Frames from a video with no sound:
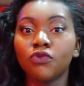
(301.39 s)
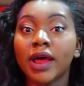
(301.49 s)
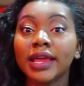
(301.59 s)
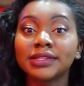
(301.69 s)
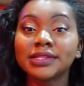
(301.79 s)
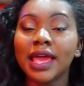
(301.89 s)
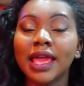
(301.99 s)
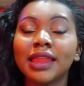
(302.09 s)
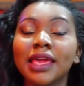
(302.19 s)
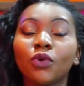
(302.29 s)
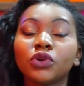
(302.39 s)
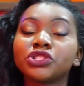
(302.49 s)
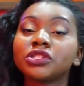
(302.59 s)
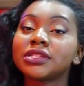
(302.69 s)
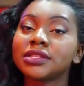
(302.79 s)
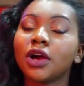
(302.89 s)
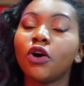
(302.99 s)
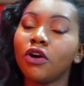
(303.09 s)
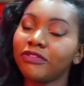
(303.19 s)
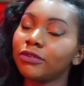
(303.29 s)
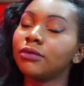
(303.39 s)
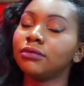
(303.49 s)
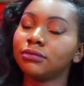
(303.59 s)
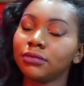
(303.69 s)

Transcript: Right, and it was just awful.